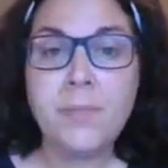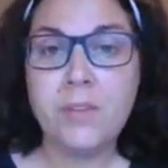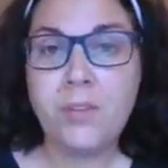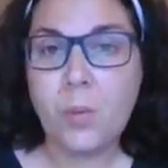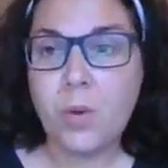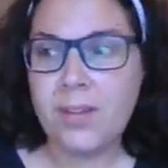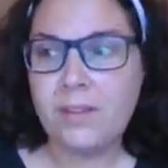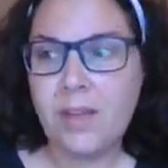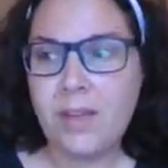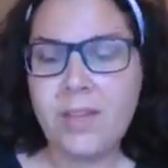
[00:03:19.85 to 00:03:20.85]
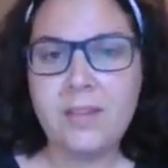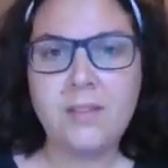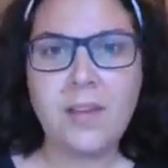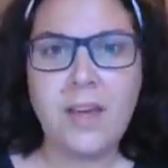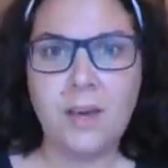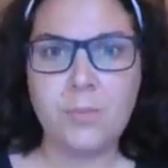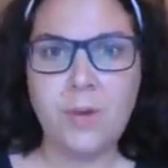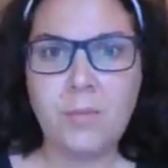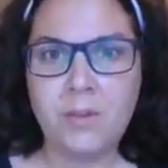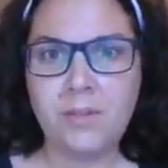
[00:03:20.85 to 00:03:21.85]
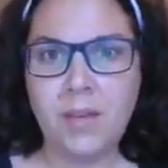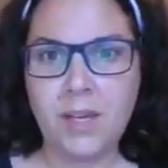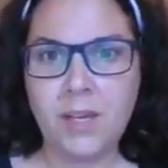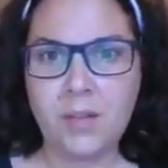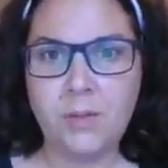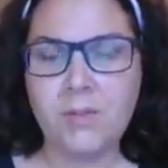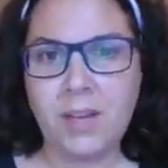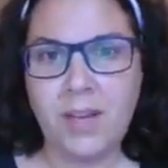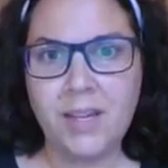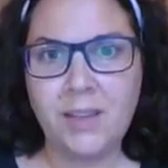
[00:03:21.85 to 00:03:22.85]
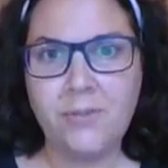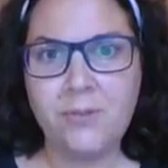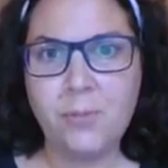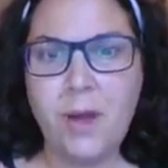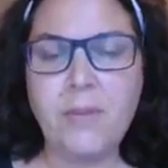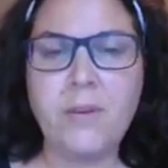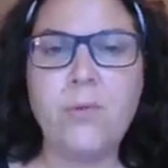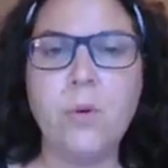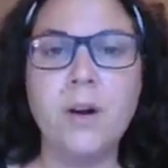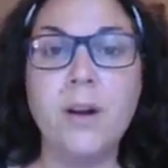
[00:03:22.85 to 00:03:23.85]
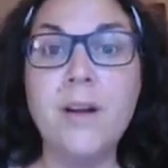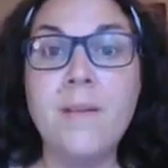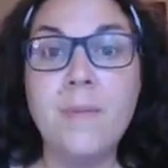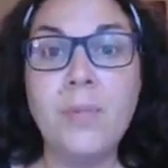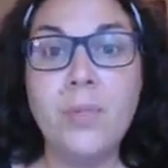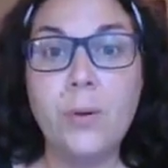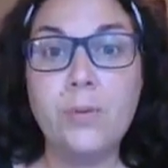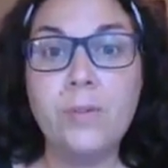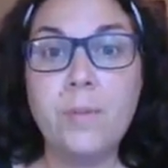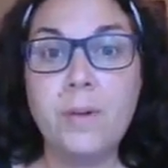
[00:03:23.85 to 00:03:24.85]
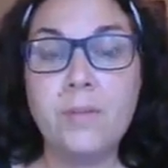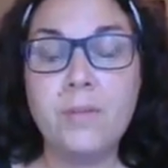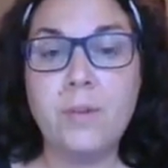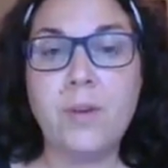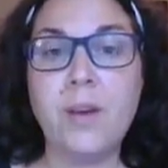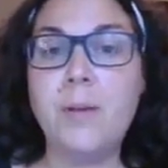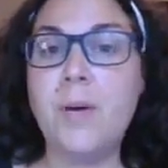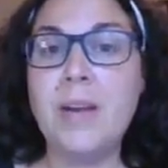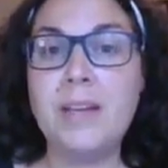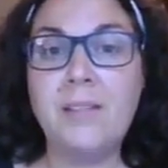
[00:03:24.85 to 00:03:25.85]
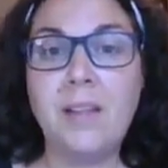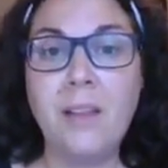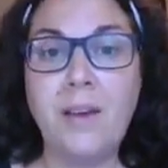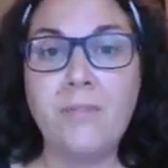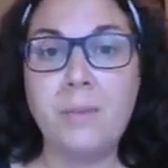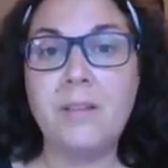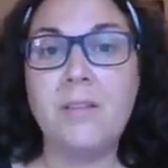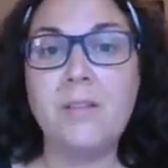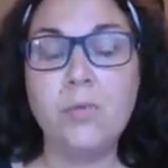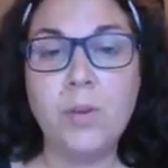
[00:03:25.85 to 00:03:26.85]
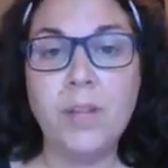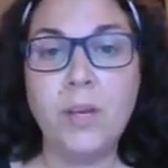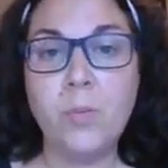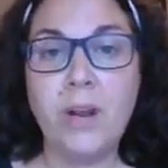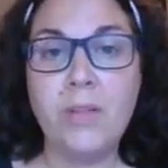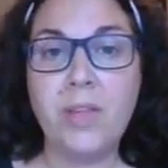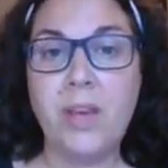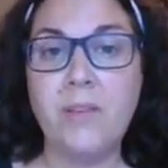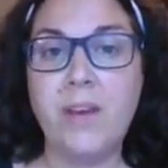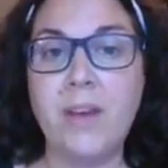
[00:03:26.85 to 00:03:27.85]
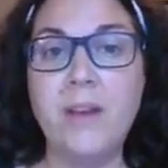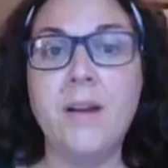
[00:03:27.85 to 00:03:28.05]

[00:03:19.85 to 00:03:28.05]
And so when I say things like abdominals tight, glutes tight, lift your pelvic floor, those are the muscles I'm talking about. And I say lift because that's a really good way to think of it.